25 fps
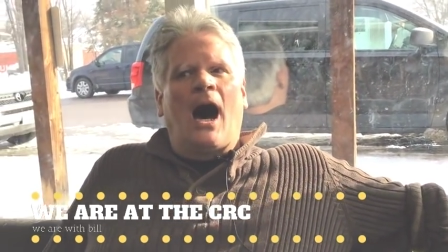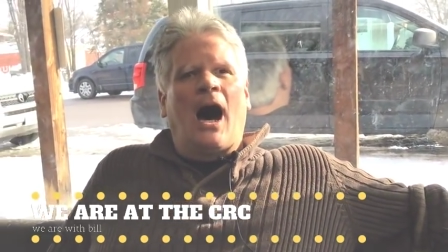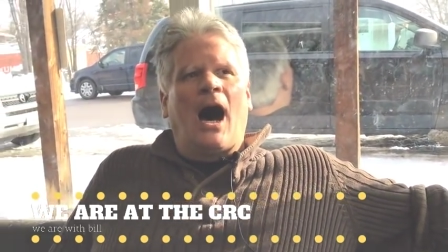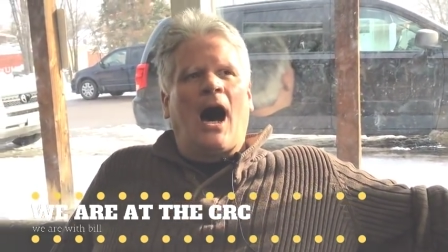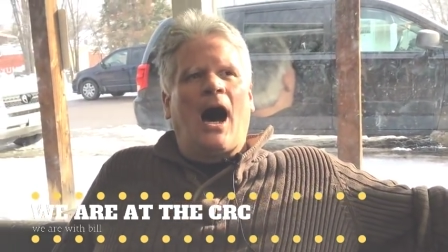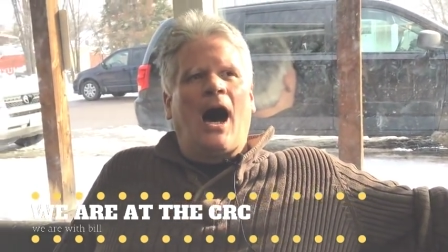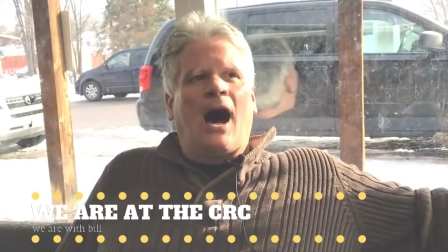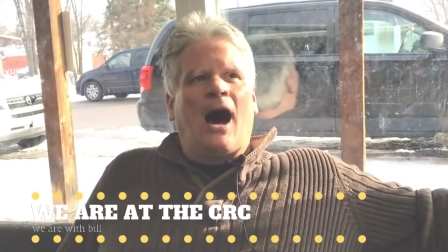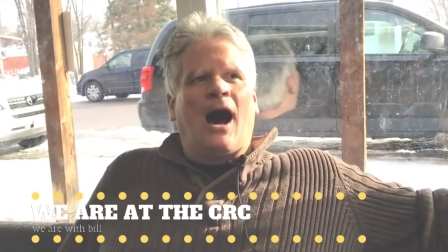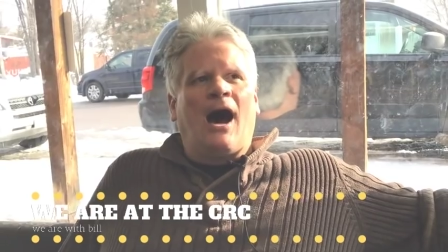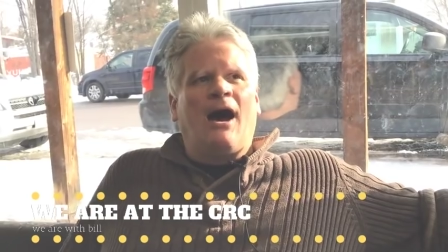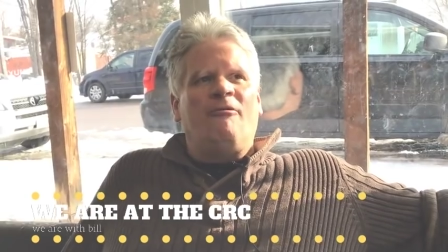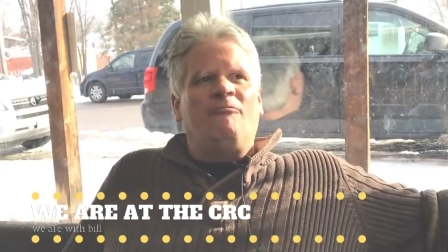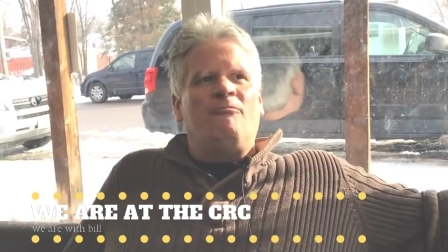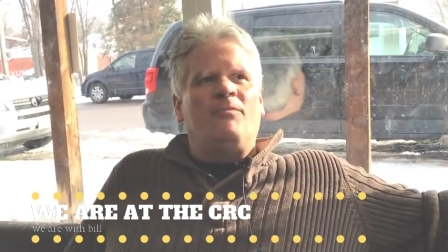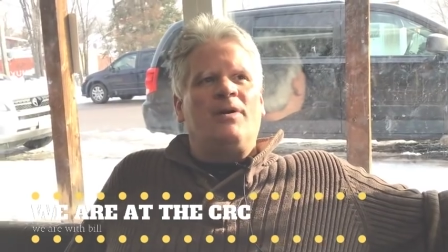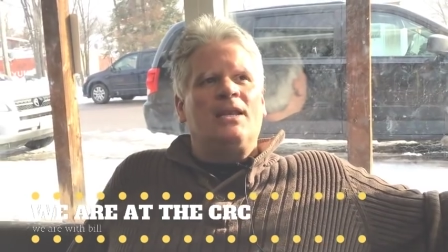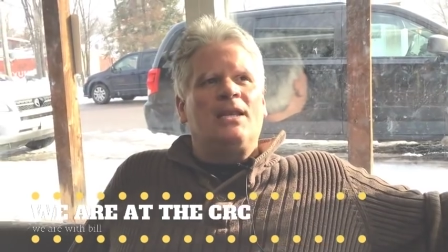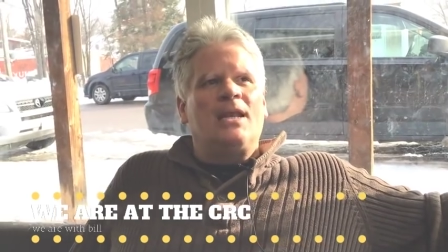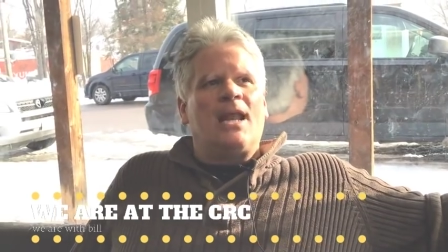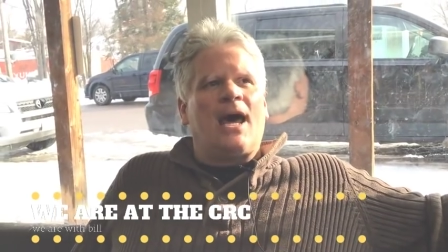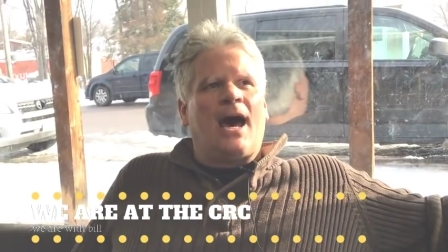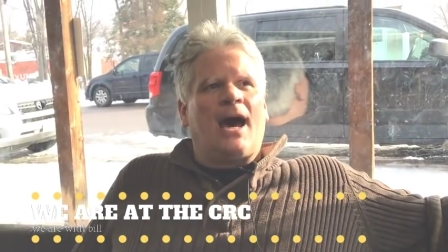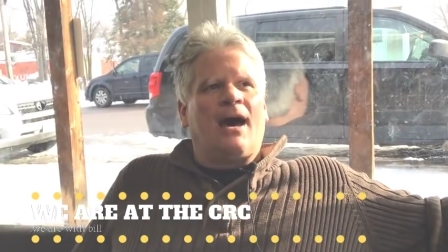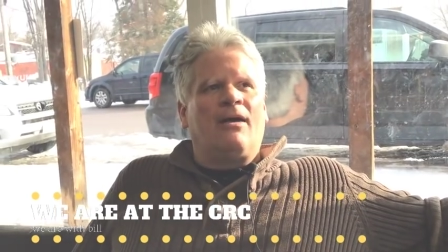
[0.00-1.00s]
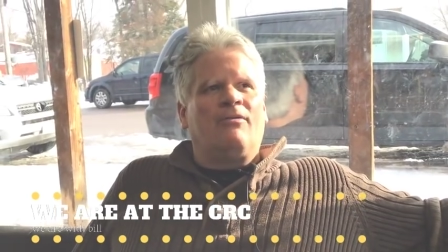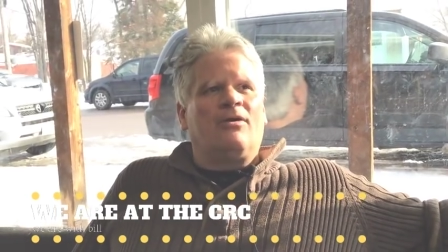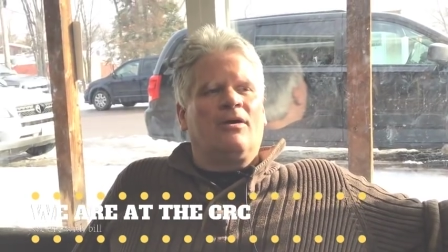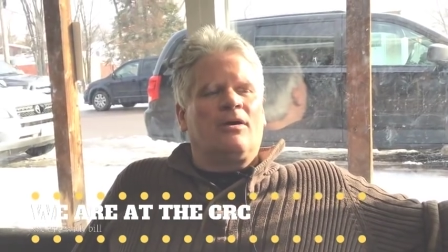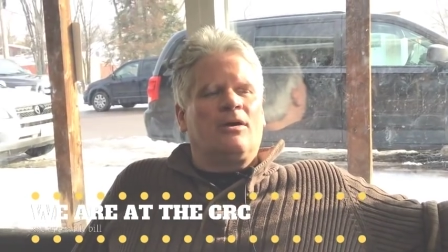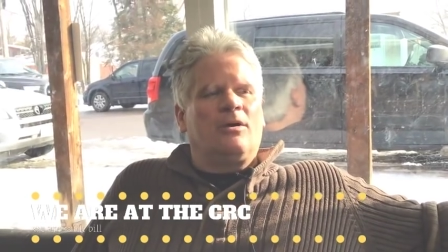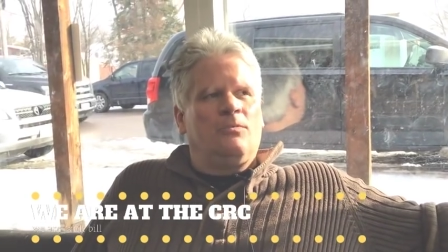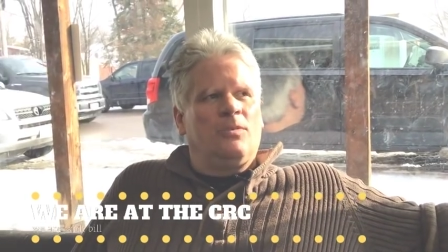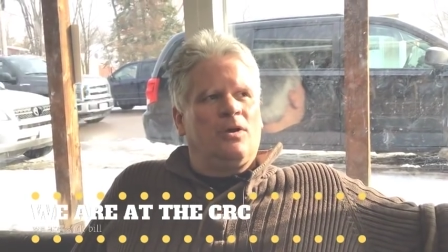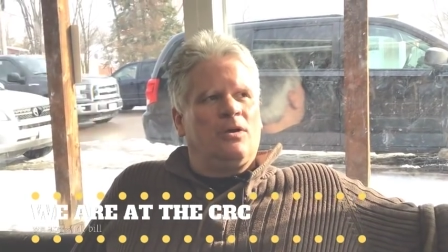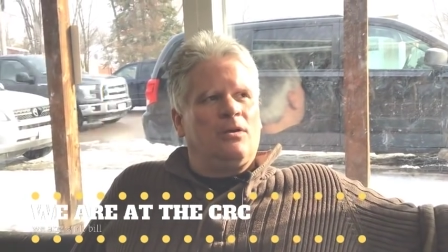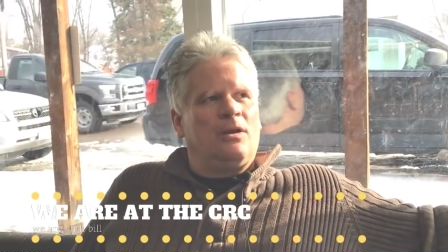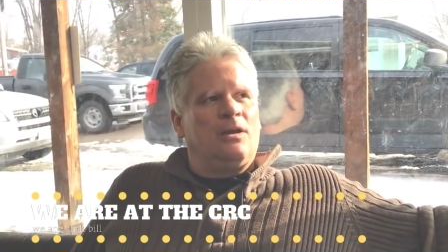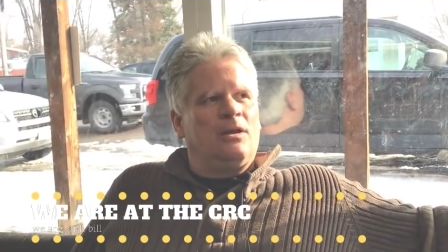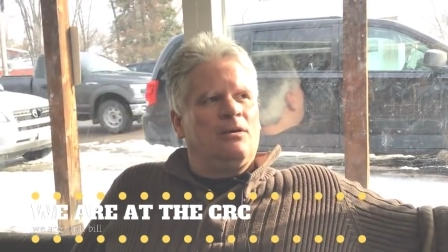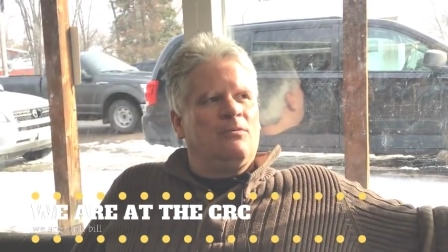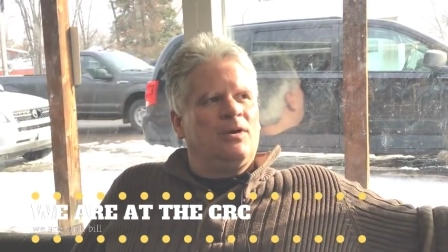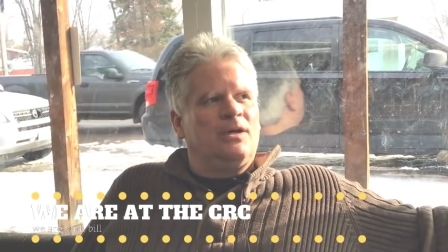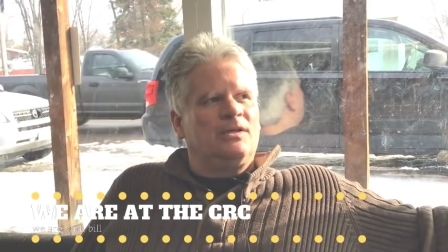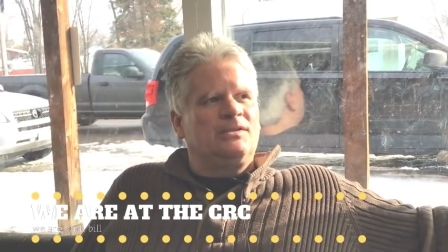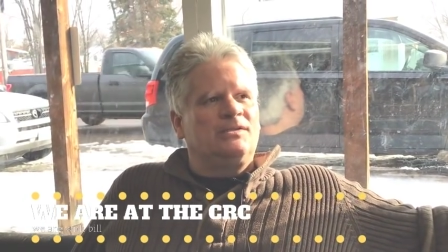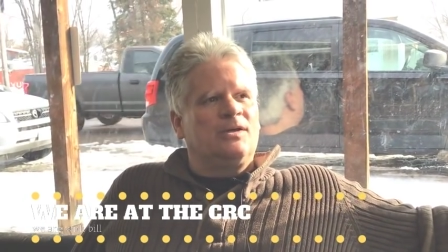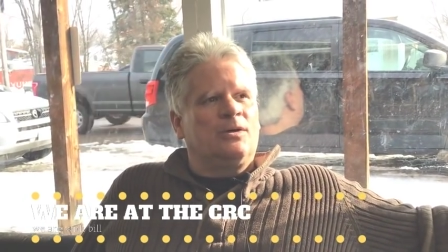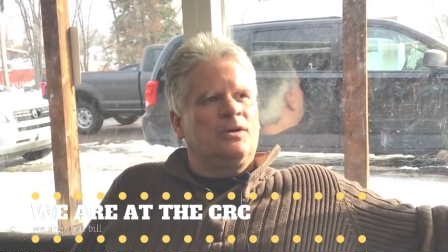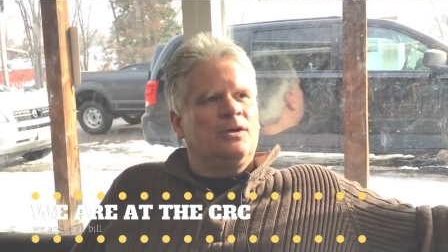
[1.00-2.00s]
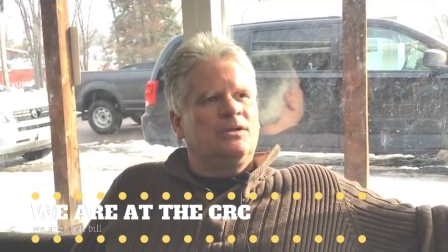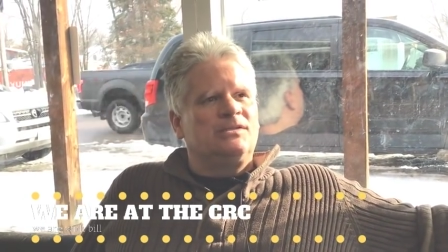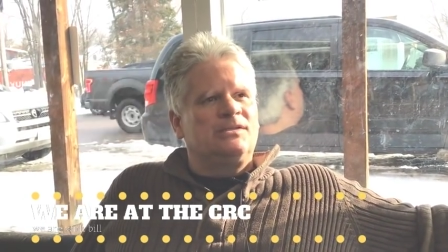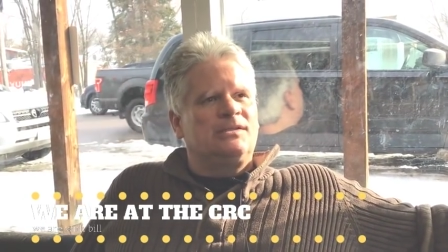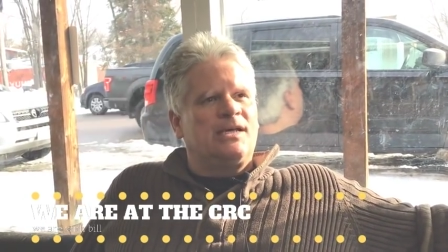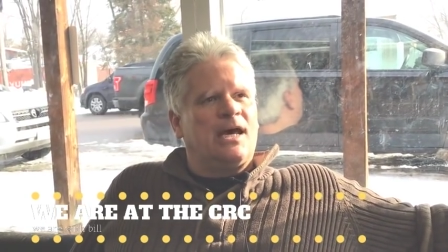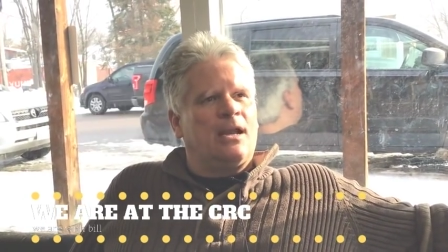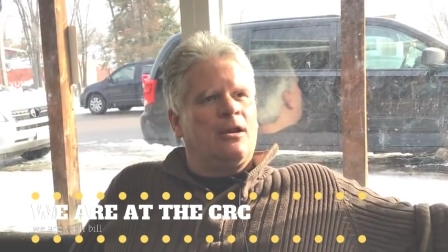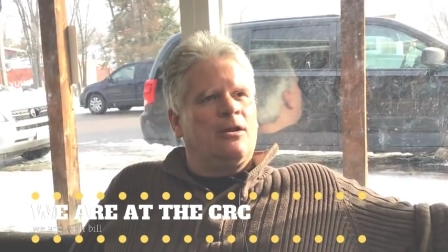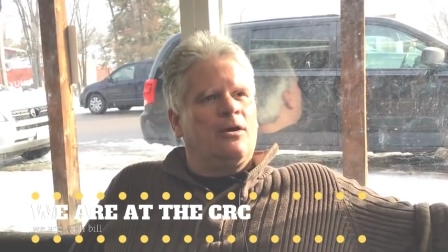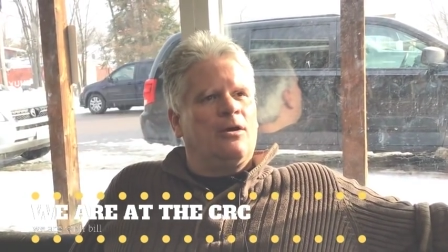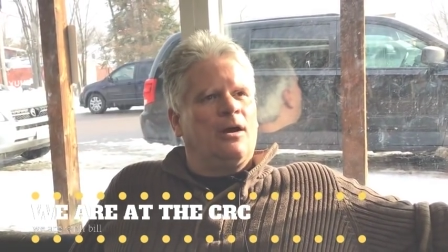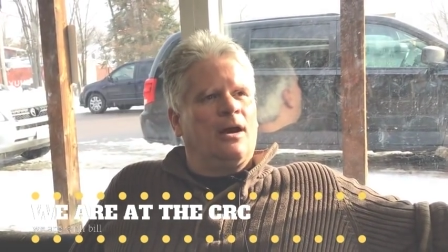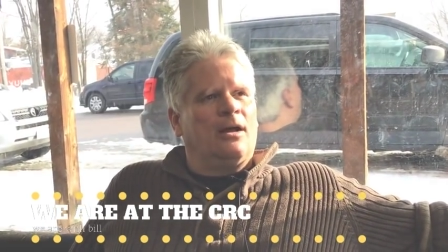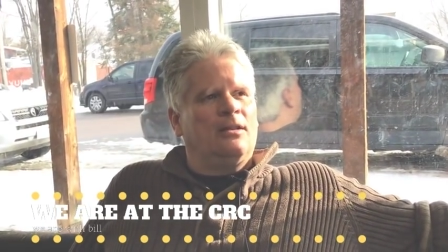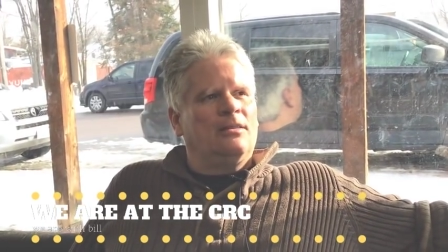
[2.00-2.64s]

Uh, I've been at the Community Resource Center